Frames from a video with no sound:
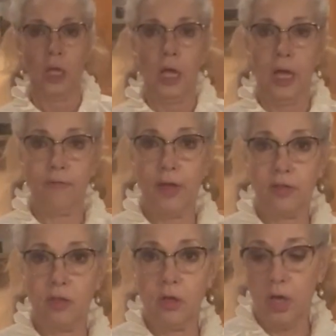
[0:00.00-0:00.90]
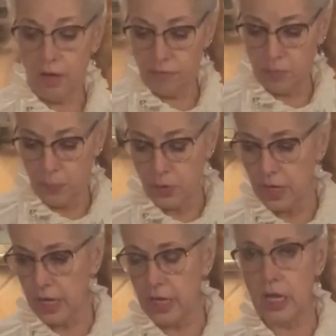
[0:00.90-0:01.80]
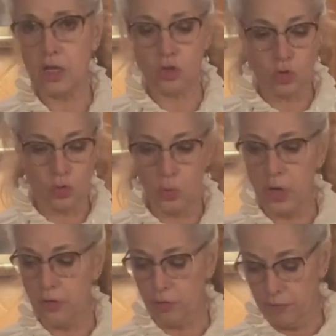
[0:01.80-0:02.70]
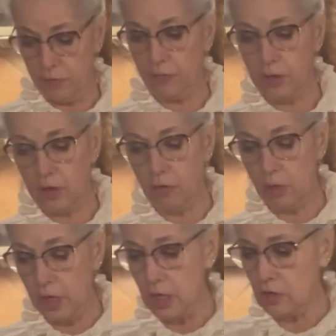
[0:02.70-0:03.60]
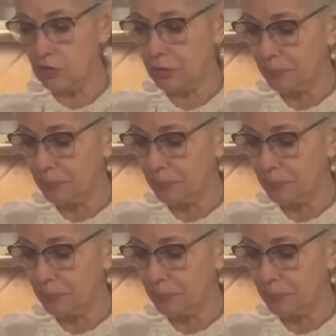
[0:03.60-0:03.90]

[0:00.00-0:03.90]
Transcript: I've got the oven preheated to 350 degrees.